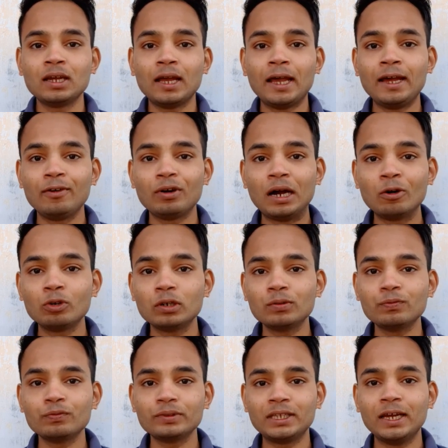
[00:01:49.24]
and out
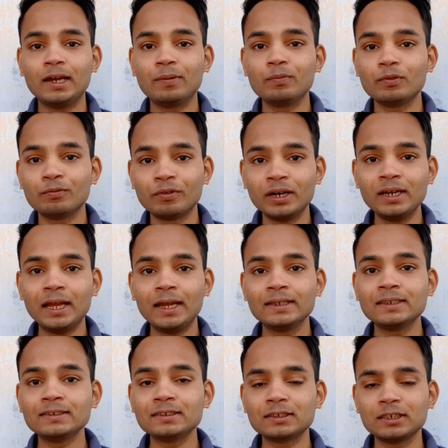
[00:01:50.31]
of them one has
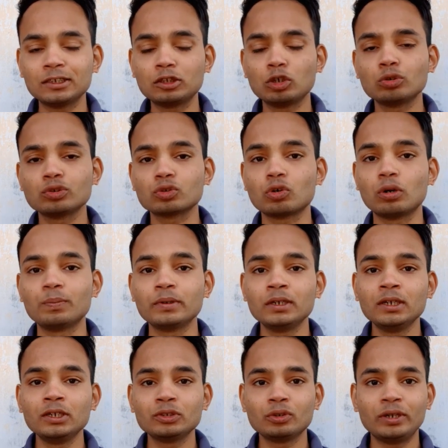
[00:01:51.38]
a stethoscope.
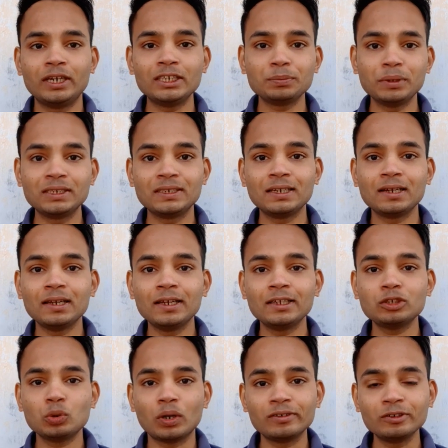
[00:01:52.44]
So it is basically a
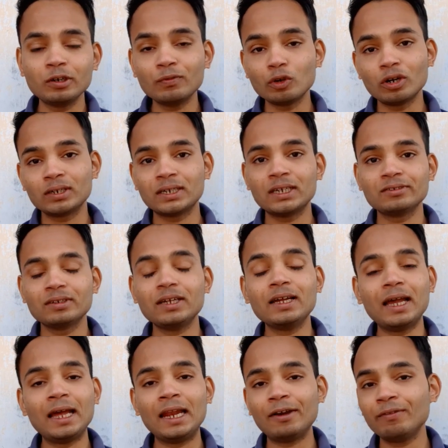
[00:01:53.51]
story of doctor
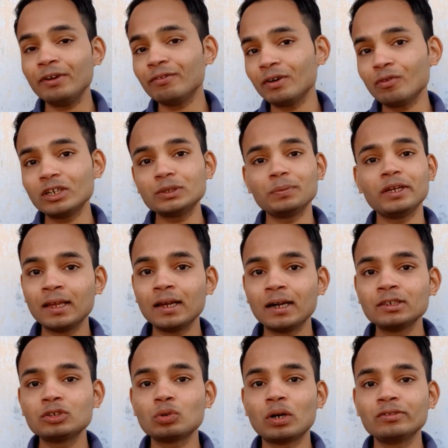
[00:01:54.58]
and everyone was making a
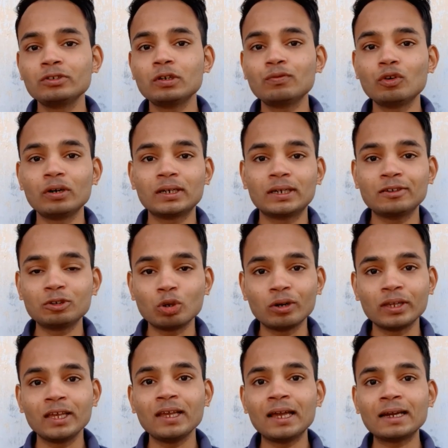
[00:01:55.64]
story of doctor
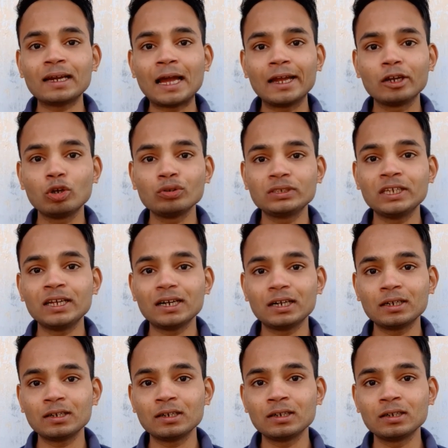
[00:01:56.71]
talking and diagnosing
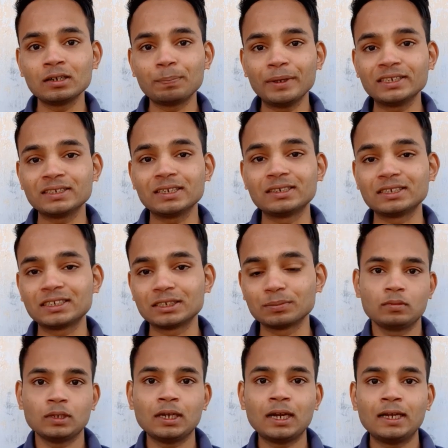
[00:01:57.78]
patients.
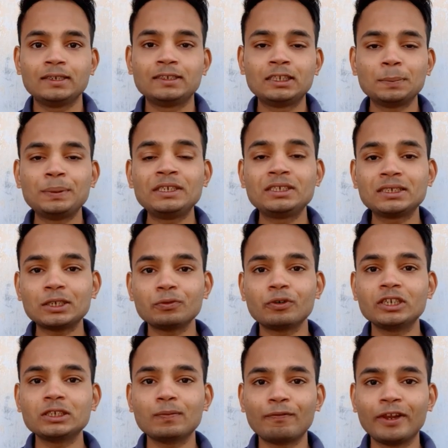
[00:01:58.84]
Guys, the picture
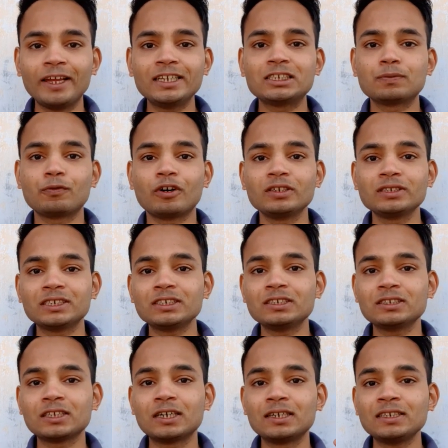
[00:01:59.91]
was flashed for just
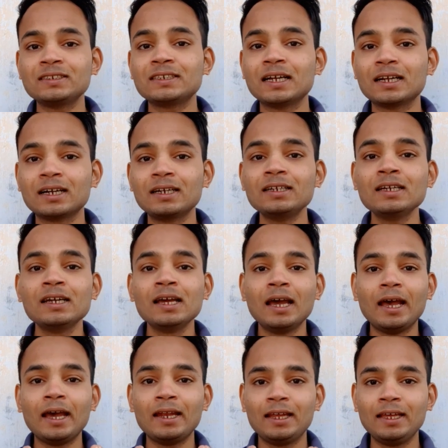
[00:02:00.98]
30 seconds,
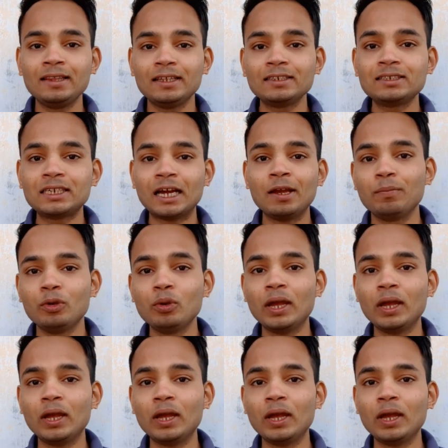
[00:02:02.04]
and in this time you